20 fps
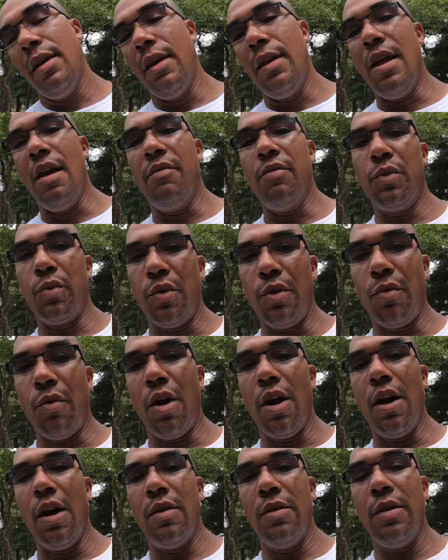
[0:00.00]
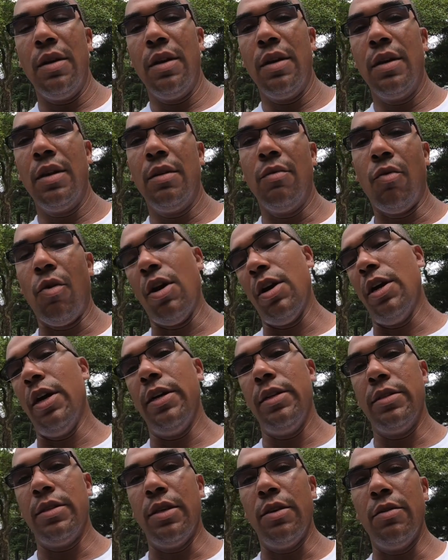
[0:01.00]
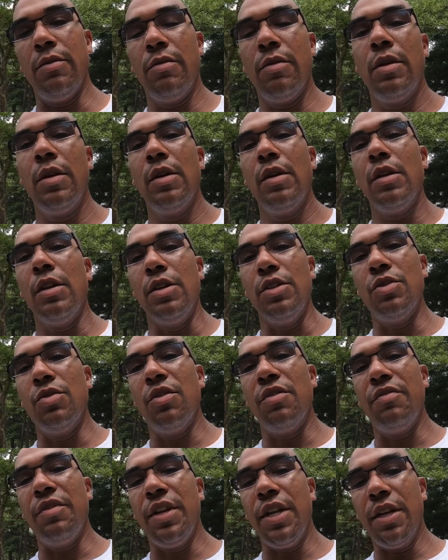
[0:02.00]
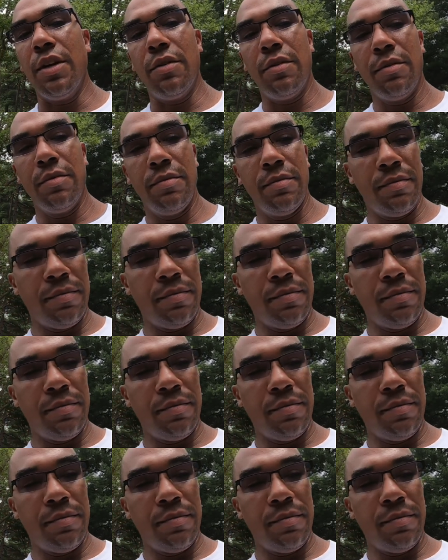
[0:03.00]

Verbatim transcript: and have a three rod rod. So enjoy the video.